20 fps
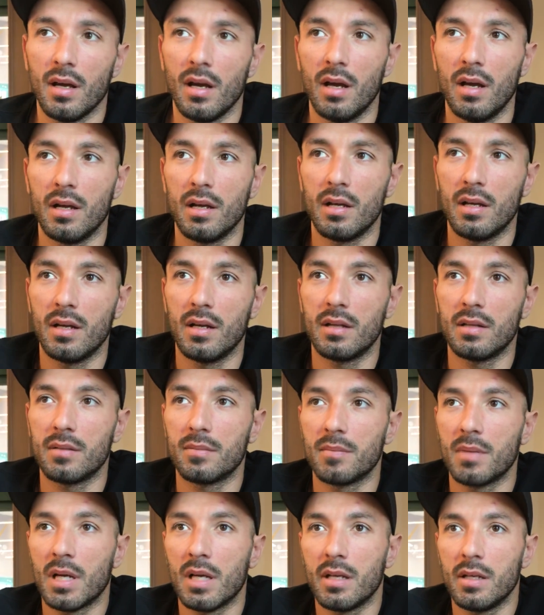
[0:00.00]
And
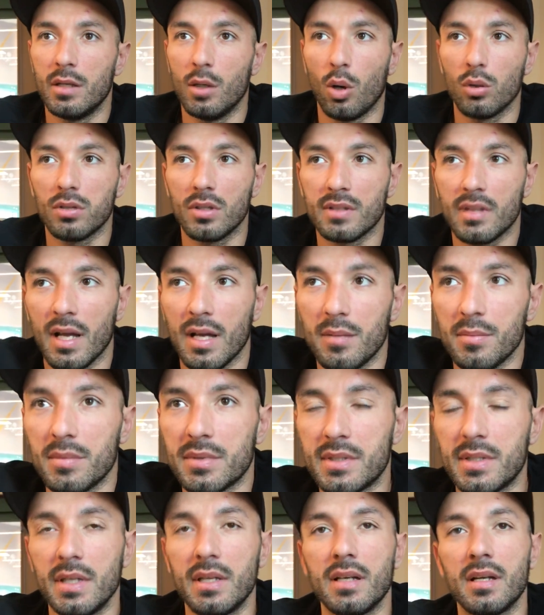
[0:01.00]
he all the time
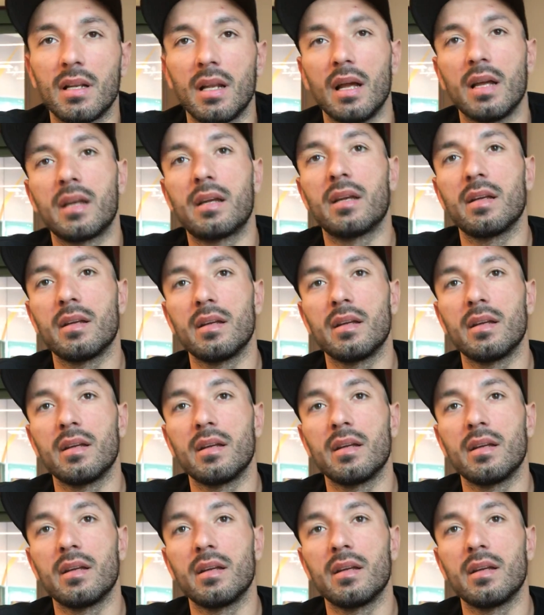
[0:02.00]
think like